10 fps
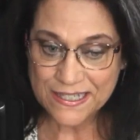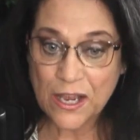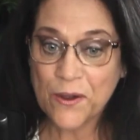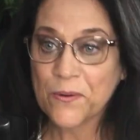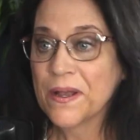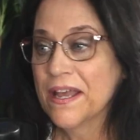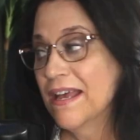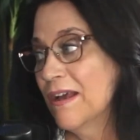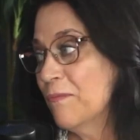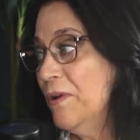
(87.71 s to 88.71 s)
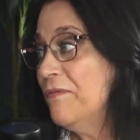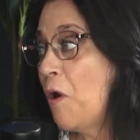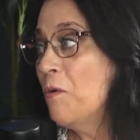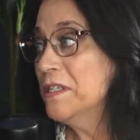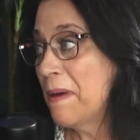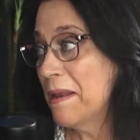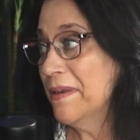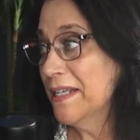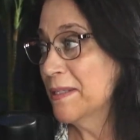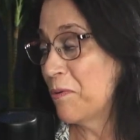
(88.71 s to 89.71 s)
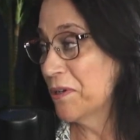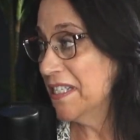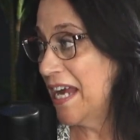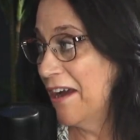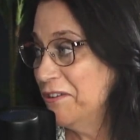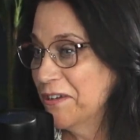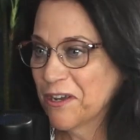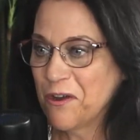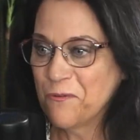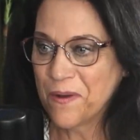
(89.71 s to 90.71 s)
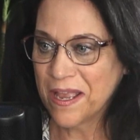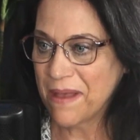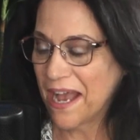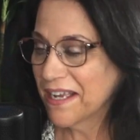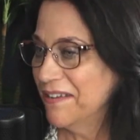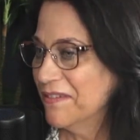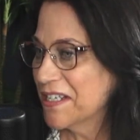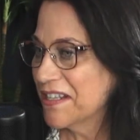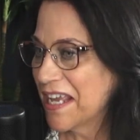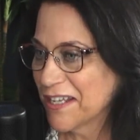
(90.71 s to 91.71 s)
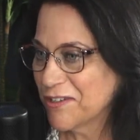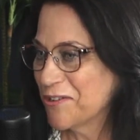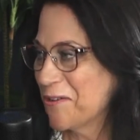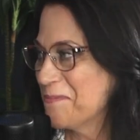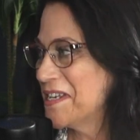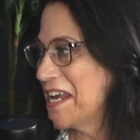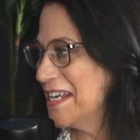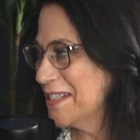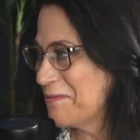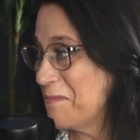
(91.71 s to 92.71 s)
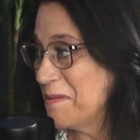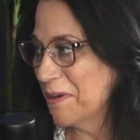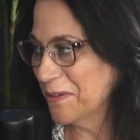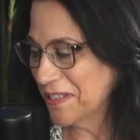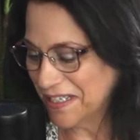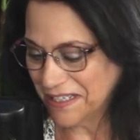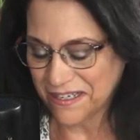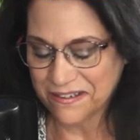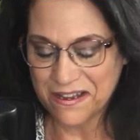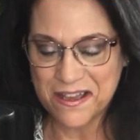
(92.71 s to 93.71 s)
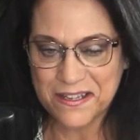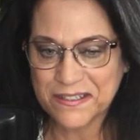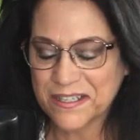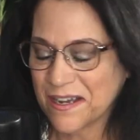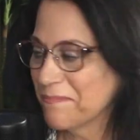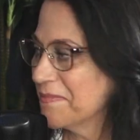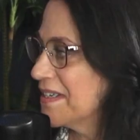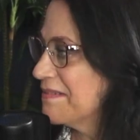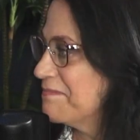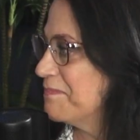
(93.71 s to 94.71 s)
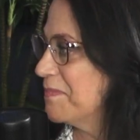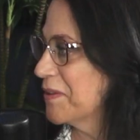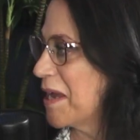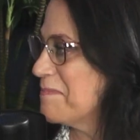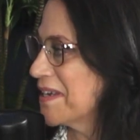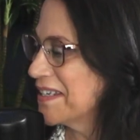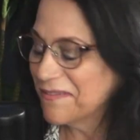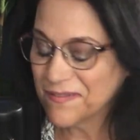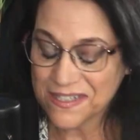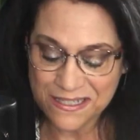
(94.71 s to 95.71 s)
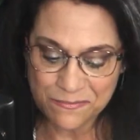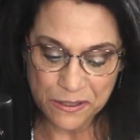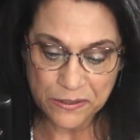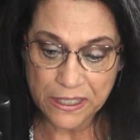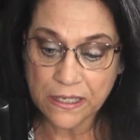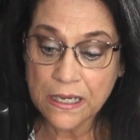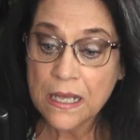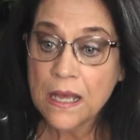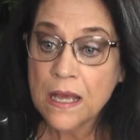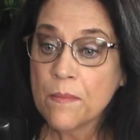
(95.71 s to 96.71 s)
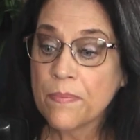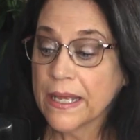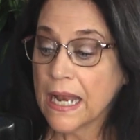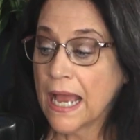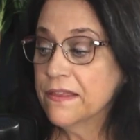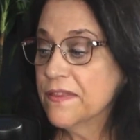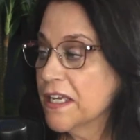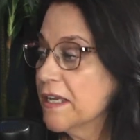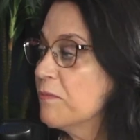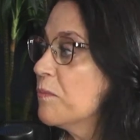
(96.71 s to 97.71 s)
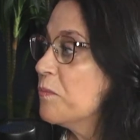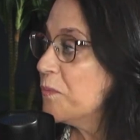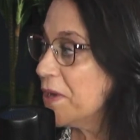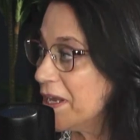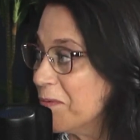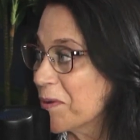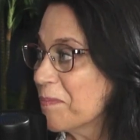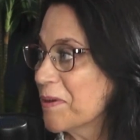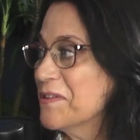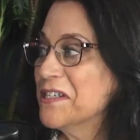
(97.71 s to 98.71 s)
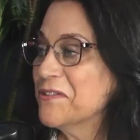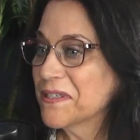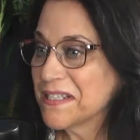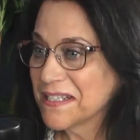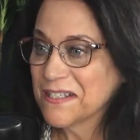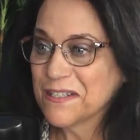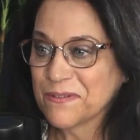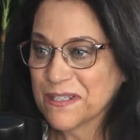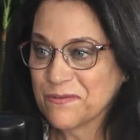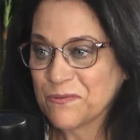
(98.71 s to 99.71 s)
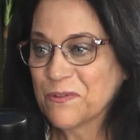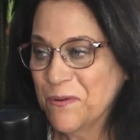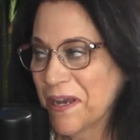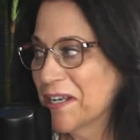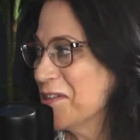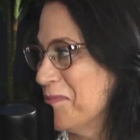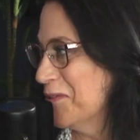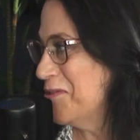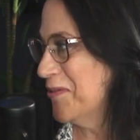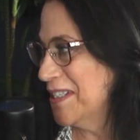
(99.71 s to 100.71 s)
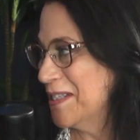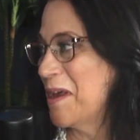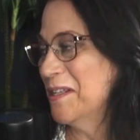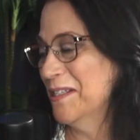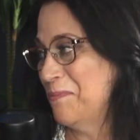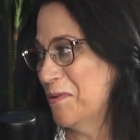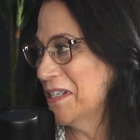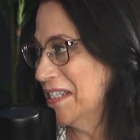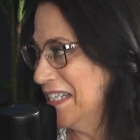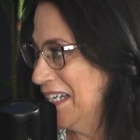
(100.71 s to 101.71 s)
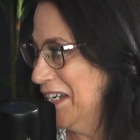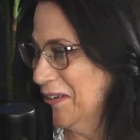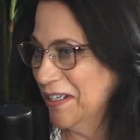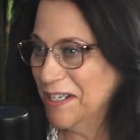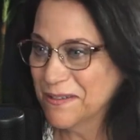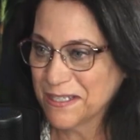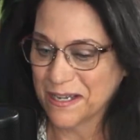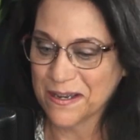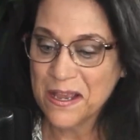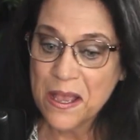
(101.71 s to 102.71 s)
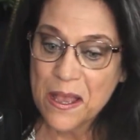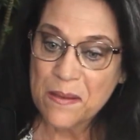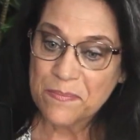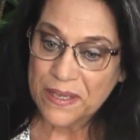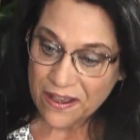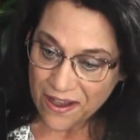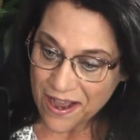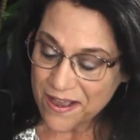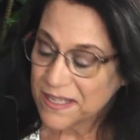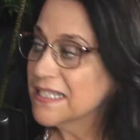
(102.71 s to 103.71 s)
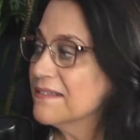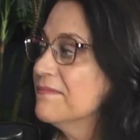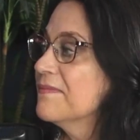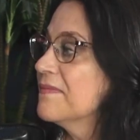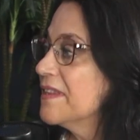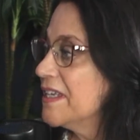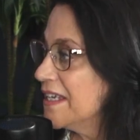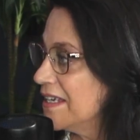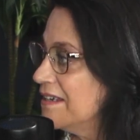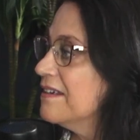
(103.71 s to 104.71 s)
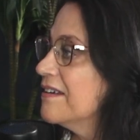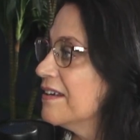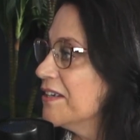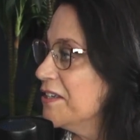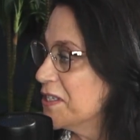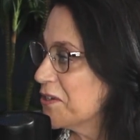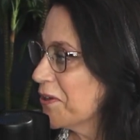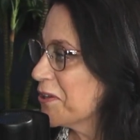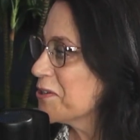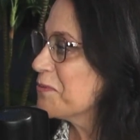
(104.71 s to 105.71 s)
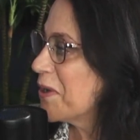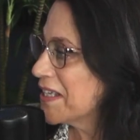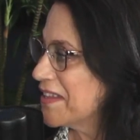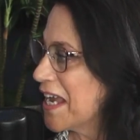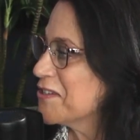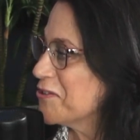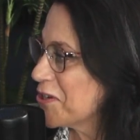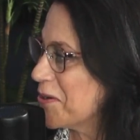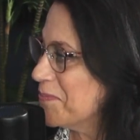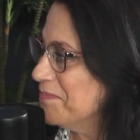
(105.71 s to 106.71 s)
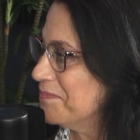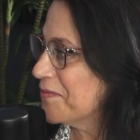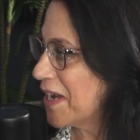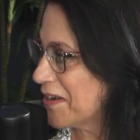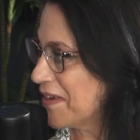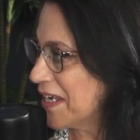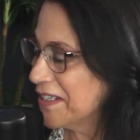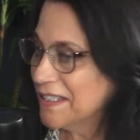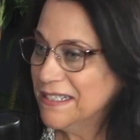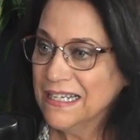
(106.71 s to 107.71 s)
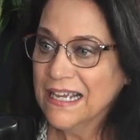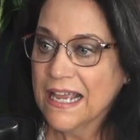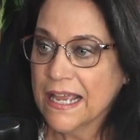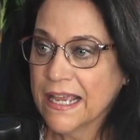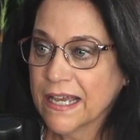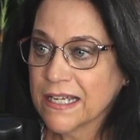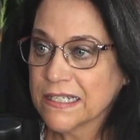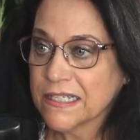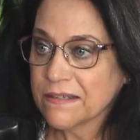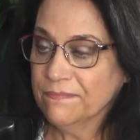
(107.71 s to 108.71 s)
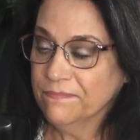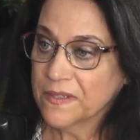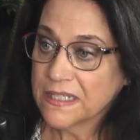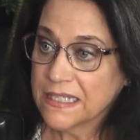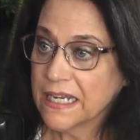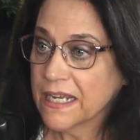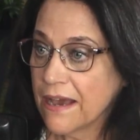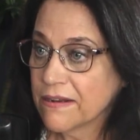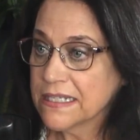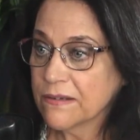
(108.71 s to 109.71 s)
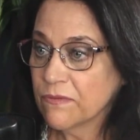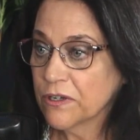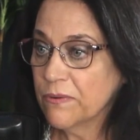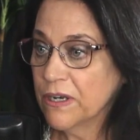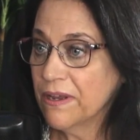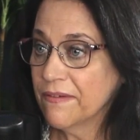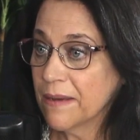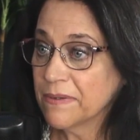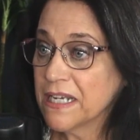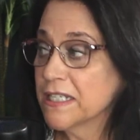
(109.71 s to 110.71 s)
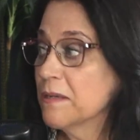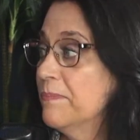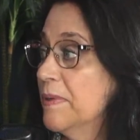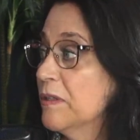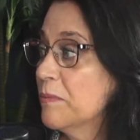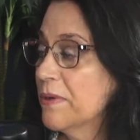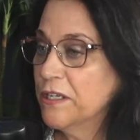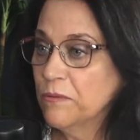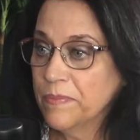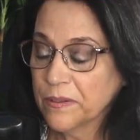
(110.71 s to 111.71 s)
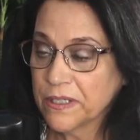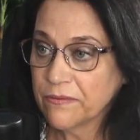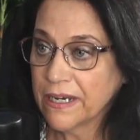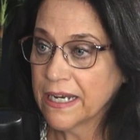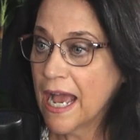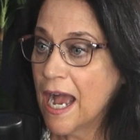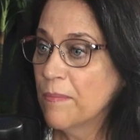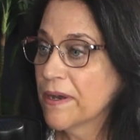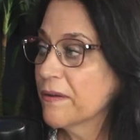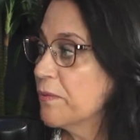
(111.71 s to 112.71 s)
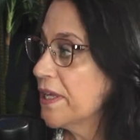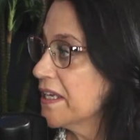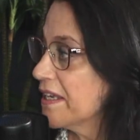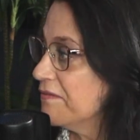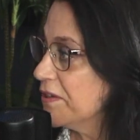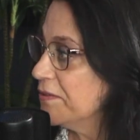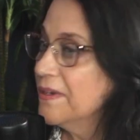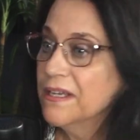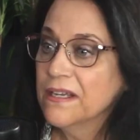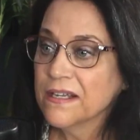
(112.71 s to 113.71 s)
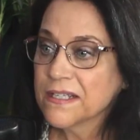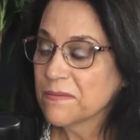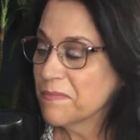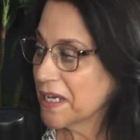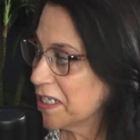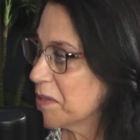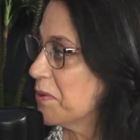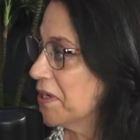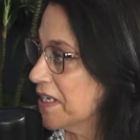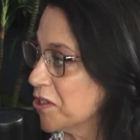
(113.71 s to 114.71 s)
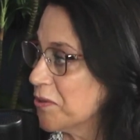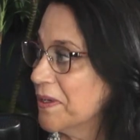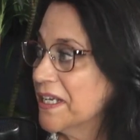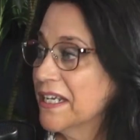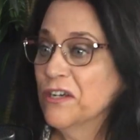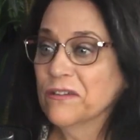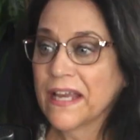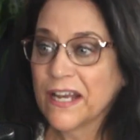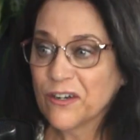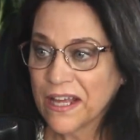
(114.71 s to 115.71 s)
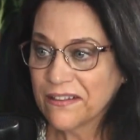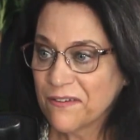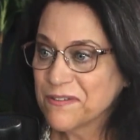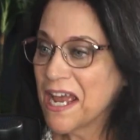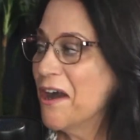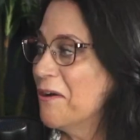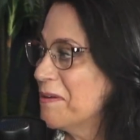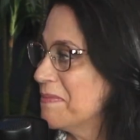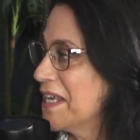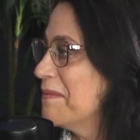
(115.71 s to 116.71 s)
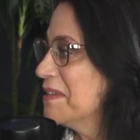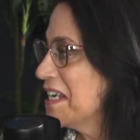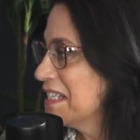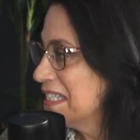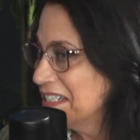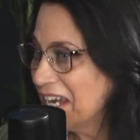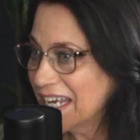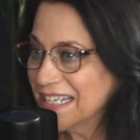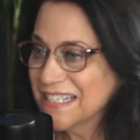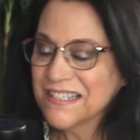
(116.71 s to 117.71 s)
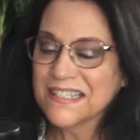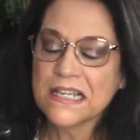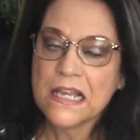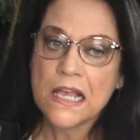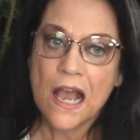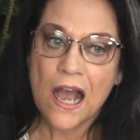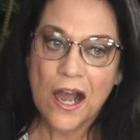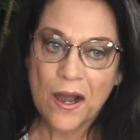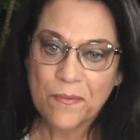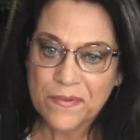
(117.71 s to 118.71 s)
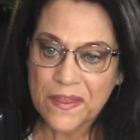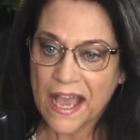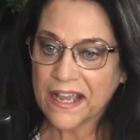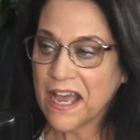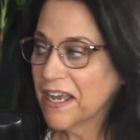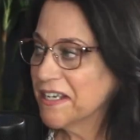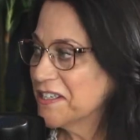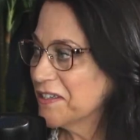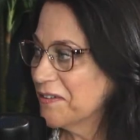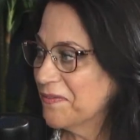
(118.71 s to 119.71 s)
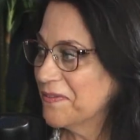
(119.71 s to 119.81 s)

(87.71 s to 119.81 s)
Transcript: So we've always been a big sports town. You can go way back even to the Astrodome days when we built it and built that magnificent building. But I think when we were birthed into existence, it was quite a tumultuous sports scene here in Houston because the Houston Oilers wanted the Astrodome renovated, and the city and county said, look, we don't have an appetite to build a brand new building right now, but we can give you some money to put into it. A year later, they left town and became the Tennessee Titans. That kind of...